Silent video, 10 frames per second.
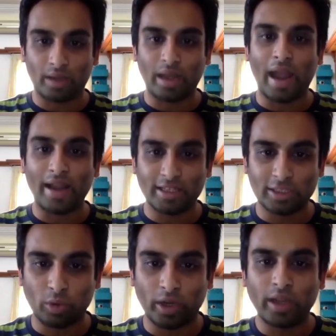at this
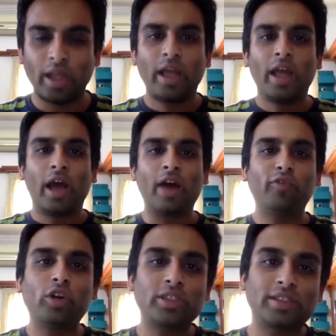point. Of
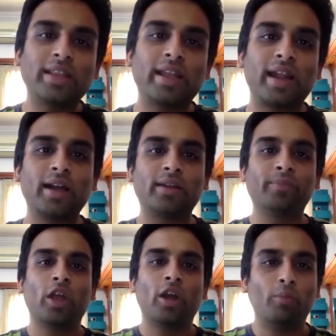course, then there are
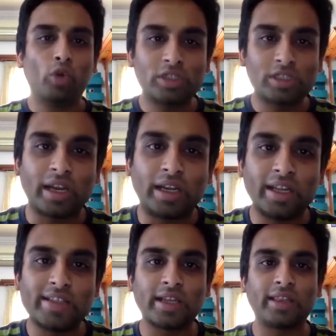more
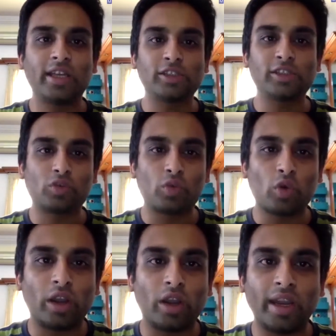strategic things which we
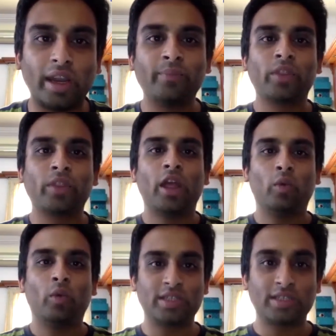all read,
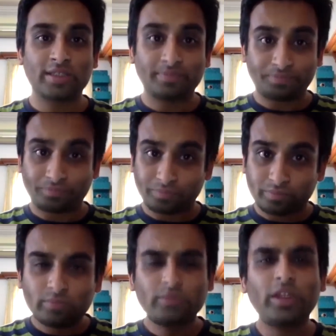which is
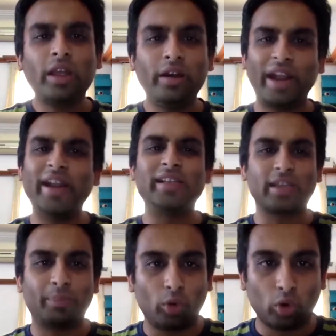credit
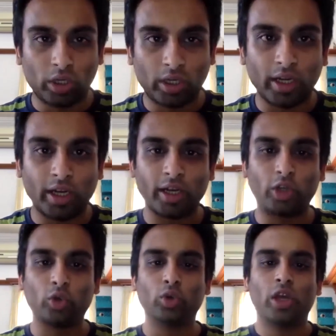support
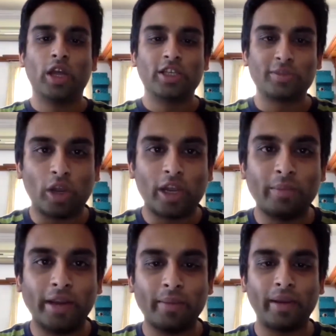to small and
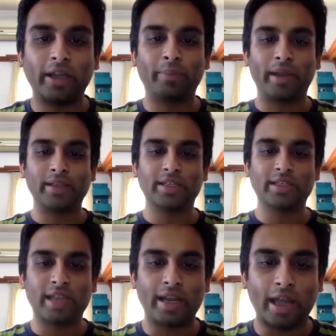medium
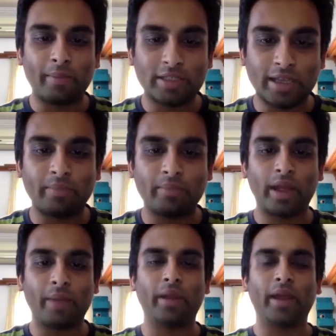enterprises and
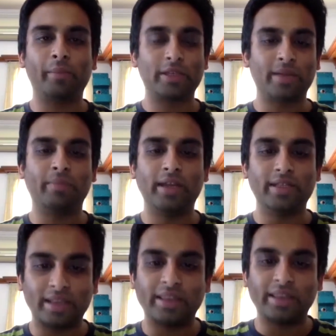
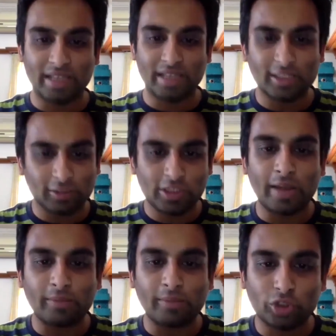MSMEs and things like this, which
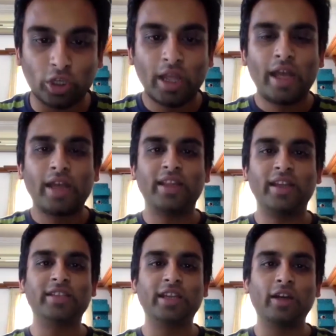I'm sure
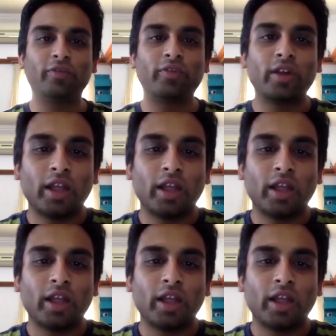there is enough